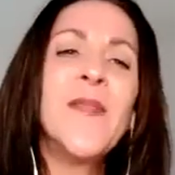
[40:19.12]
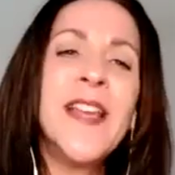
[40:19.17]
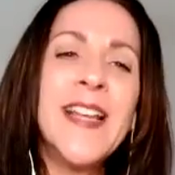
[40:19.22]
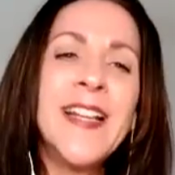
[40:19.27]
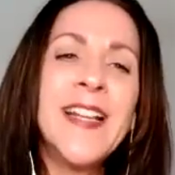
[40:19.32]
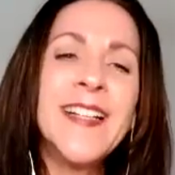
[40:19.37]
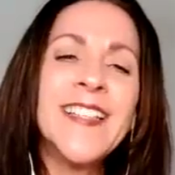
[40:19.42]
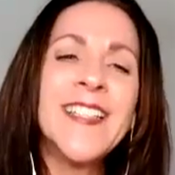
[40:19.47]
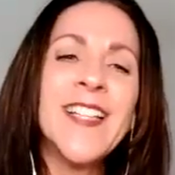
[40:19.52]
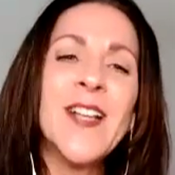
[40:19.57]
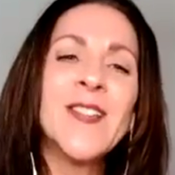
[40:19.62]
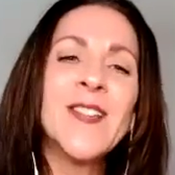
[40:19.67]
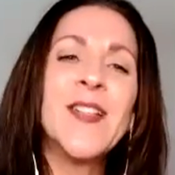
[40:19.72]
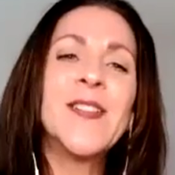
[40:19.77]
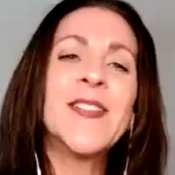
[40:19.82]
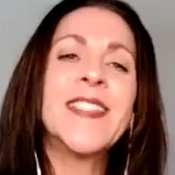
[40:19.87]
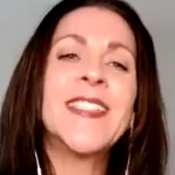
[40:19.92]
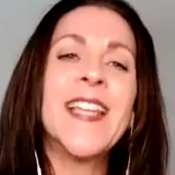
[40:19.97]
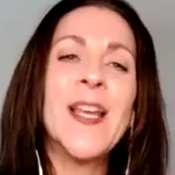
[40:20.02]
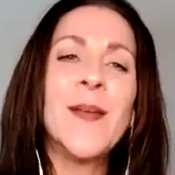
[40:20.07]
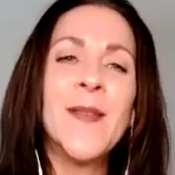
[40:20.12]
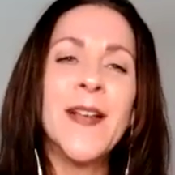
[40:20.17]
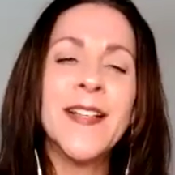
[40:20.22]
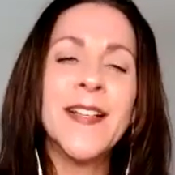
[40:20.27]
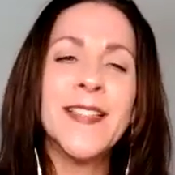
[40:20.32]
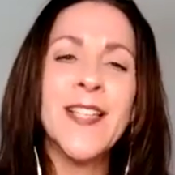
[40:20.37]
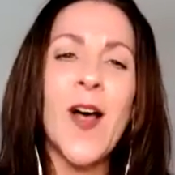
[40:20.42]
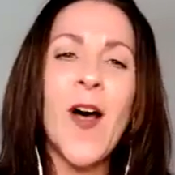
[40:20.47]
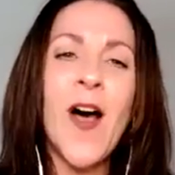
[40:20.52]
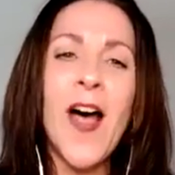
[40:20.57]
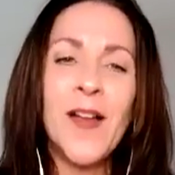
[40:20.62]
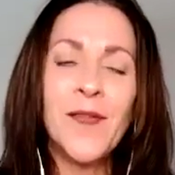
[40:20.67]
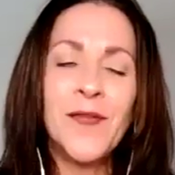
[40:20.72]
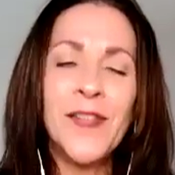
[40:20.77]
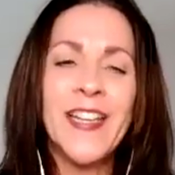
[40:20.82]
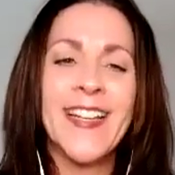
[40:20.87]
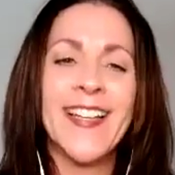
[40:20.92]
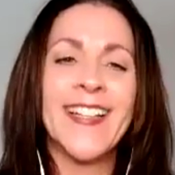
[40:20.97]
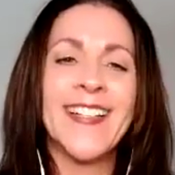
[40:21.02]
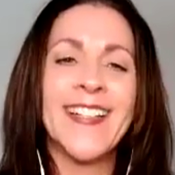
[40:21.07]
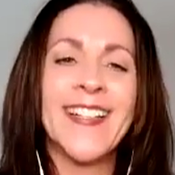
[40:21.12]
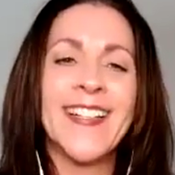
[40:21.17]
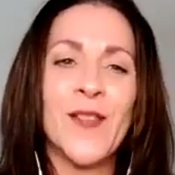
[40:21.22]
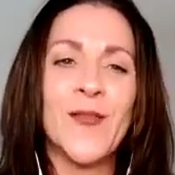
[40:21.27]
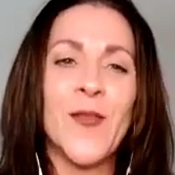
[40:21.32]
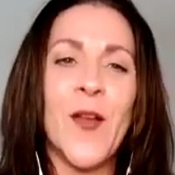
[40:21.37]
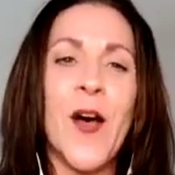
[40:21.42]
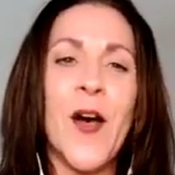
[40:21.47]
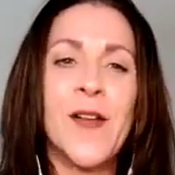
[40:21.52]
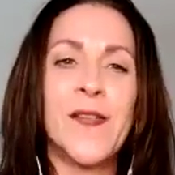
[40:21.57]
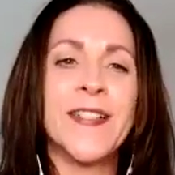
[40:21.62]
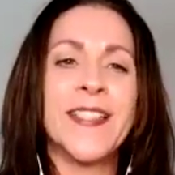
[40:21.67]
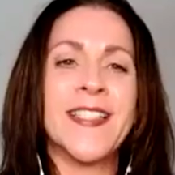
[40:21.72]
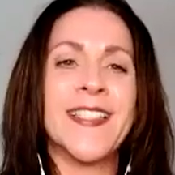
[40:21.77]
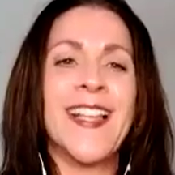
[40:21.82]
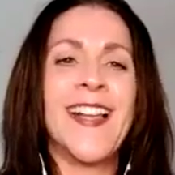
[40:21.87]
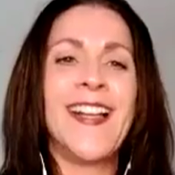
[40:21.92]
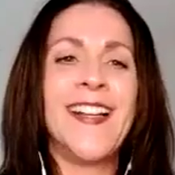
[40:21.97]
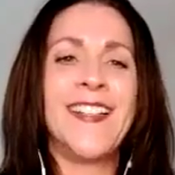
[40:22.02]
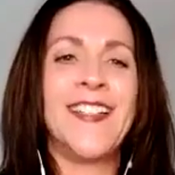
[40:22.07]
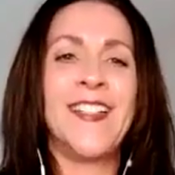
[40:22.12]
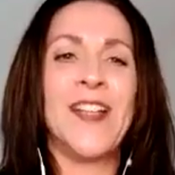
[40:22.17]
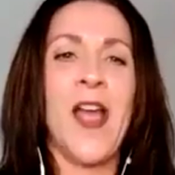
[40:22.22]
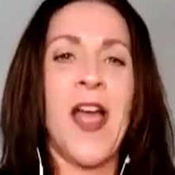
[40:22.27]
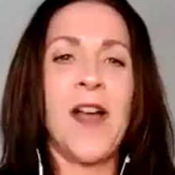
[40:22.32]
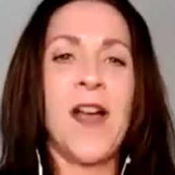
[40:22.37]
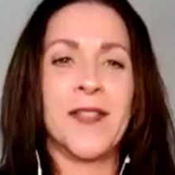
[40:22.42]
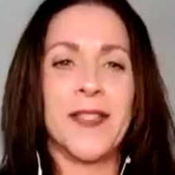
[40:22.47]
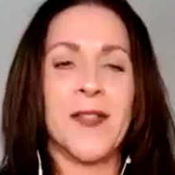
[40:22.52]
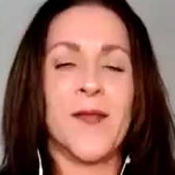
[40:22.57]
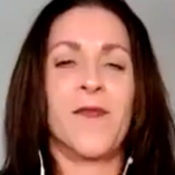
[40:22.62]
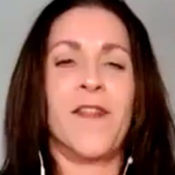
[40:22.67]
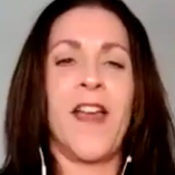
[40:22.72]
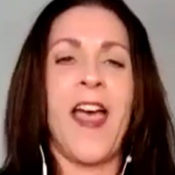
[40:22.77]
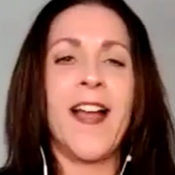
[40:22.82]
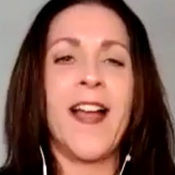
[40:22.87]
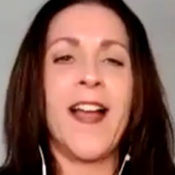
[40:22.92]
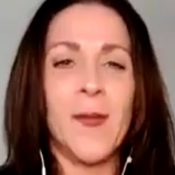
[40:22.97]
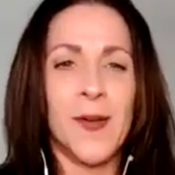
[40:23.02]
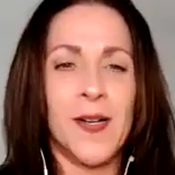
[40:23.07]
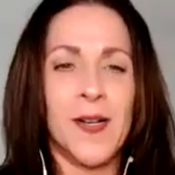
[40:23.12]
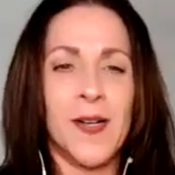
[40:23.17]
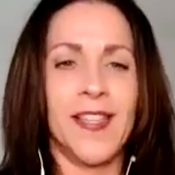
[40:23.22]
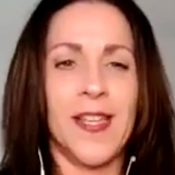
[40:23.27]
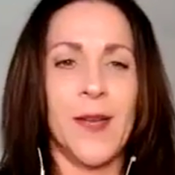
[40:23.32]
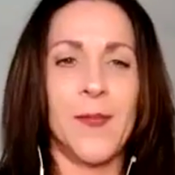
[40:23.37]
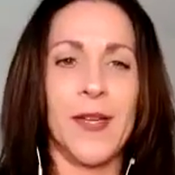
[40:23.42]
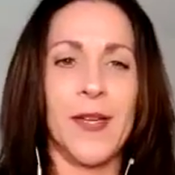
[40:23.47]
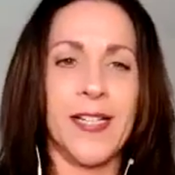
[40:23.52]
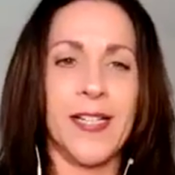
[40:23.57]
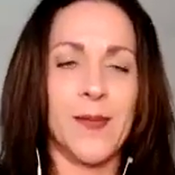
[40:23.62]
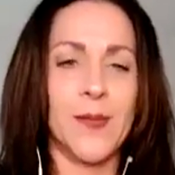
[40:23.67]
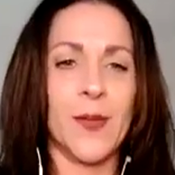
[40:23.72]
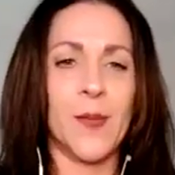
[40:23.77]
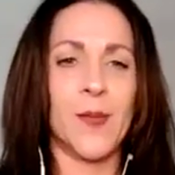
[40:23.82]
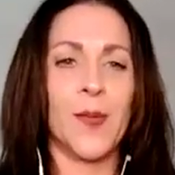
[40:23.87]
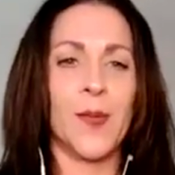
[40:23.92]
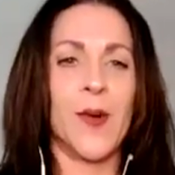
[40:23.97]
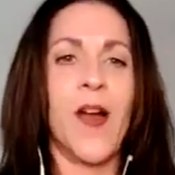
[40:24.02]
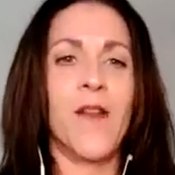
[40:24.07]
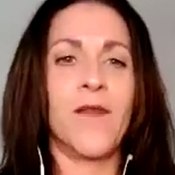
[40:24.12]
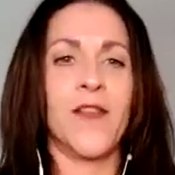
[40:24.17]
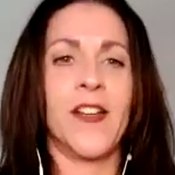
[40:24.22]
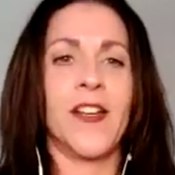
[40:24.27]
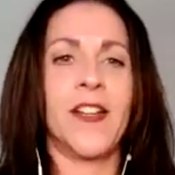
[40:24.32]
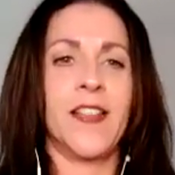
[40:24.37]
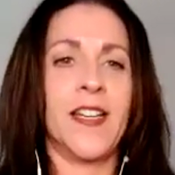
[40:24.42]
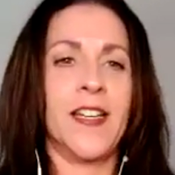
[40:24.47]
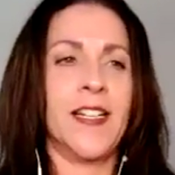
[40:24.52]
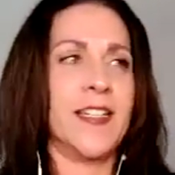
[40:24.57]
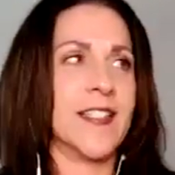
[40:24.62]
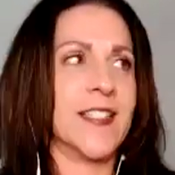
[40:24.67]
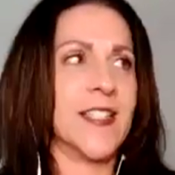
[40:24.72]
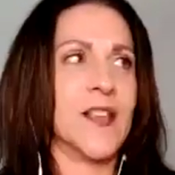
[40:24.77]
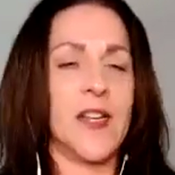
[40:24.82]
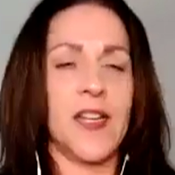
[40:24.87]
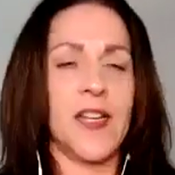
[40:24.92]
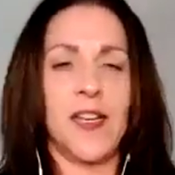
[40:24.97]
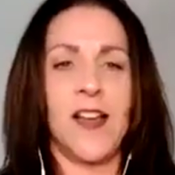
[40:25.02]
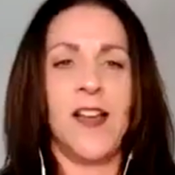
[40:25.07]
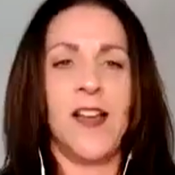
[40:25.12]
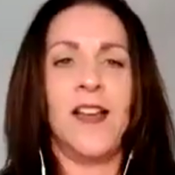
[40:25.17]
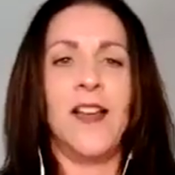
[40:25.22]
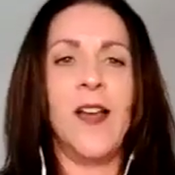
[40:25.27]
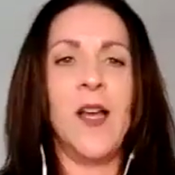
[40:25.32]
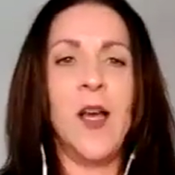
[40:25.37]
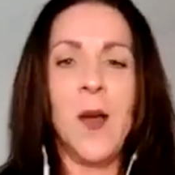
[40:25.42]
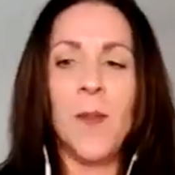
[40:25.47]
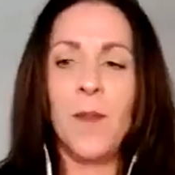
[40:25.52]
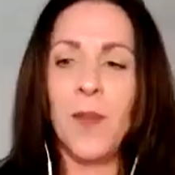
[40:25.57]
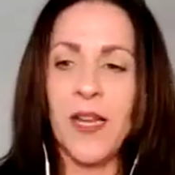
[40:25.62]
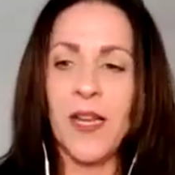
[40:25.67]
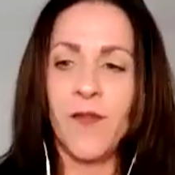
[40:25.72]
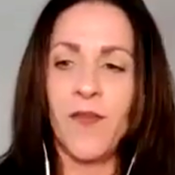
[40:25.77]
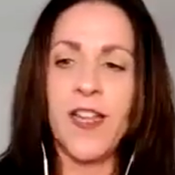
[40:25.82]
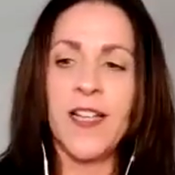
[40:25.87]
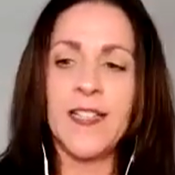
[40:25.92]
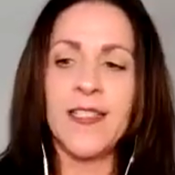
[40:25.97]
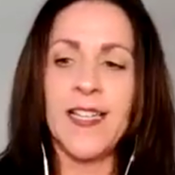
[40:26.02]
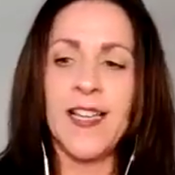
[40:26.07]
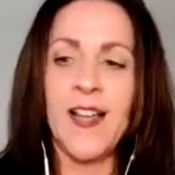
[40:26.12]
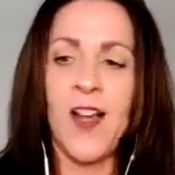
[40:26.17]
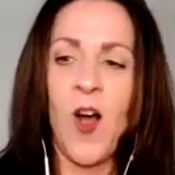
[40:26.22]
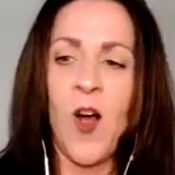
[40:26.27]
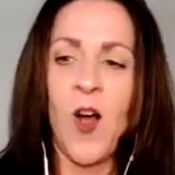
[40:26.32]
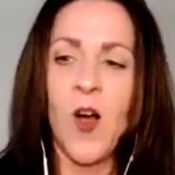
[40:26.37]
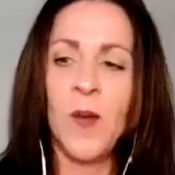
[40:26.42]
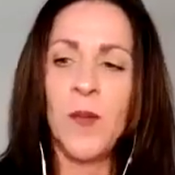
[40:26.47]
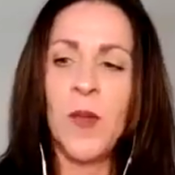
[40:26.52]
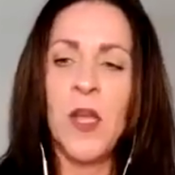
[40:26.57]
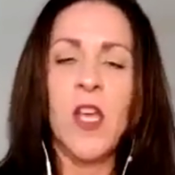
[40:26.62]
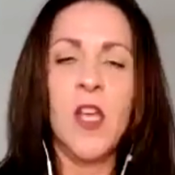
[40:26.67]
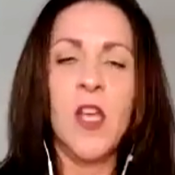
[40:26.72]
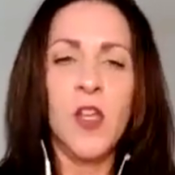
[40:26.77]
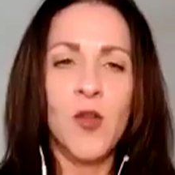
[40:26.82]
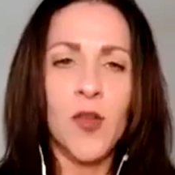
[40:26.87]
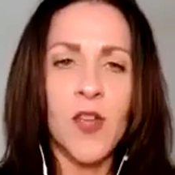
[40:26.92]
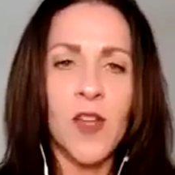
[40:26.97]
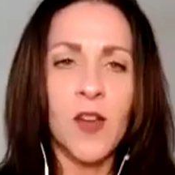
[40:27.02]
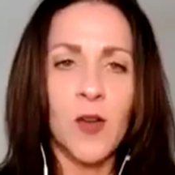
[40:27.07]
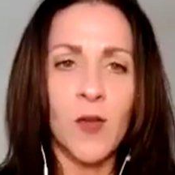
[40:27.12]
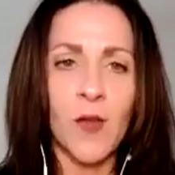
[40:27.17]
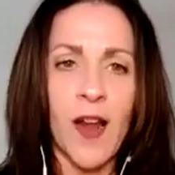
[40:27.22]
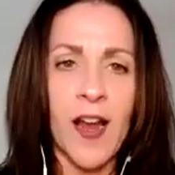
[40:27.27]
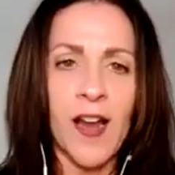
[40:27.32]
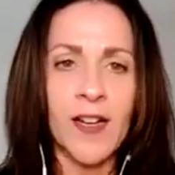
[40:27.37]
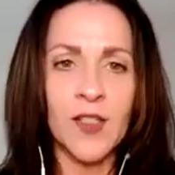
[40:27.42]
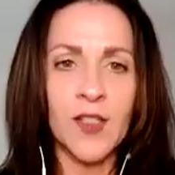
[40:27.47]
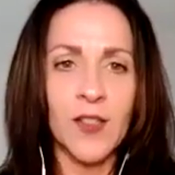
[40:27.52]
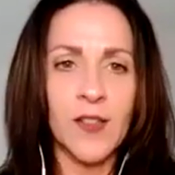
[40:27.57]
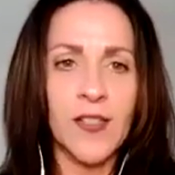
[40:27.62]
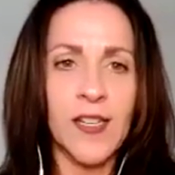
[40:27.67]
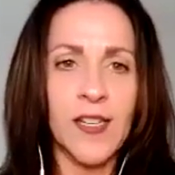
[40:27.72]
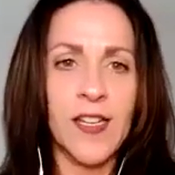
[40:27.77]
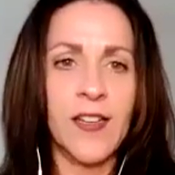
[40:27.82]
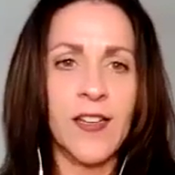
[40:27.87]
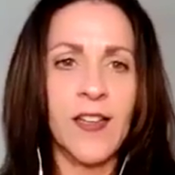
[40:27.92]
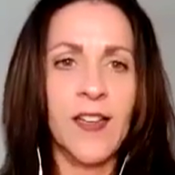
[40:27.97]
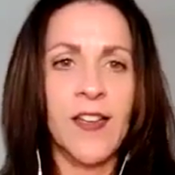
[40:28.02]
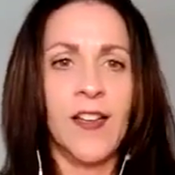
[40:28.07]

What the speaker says: mean it doesn't seem as obvious if all of a sudden you have some vagabond that becomes a prophet and then he's living in a big fancy home. You can gradually.